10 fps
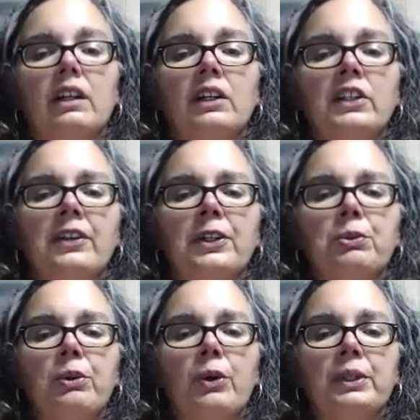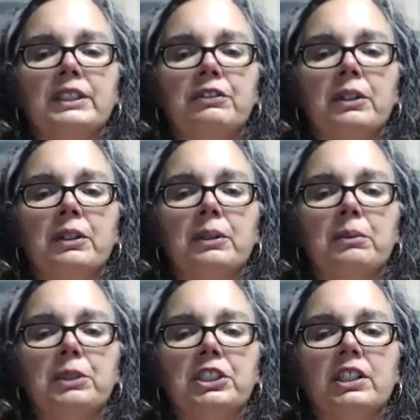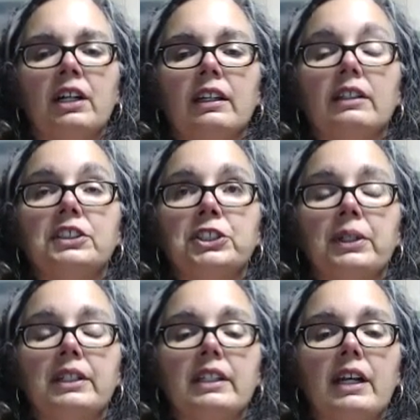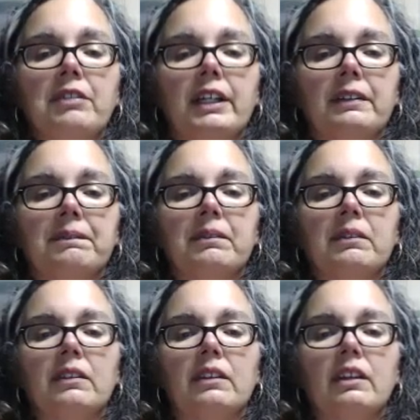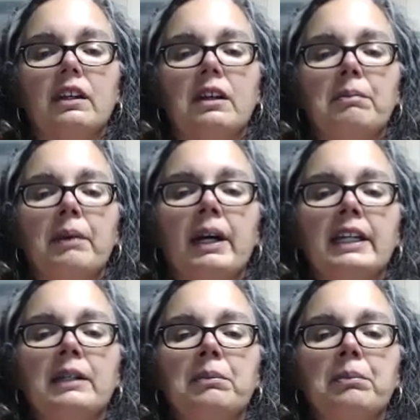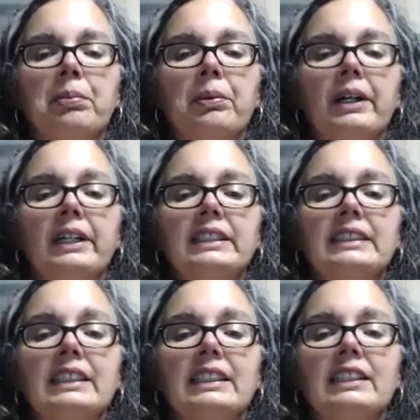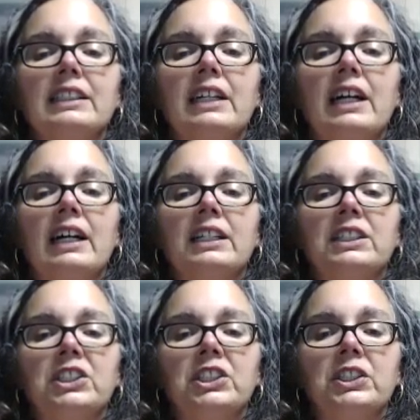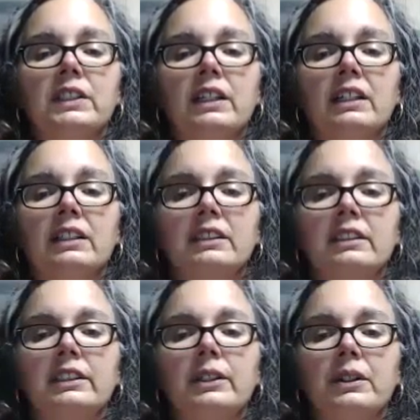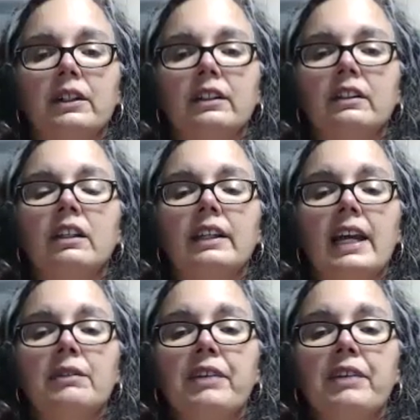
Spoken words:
Another quote is from Nishala Joy Devi. "By embracing Ashtanga yoga, the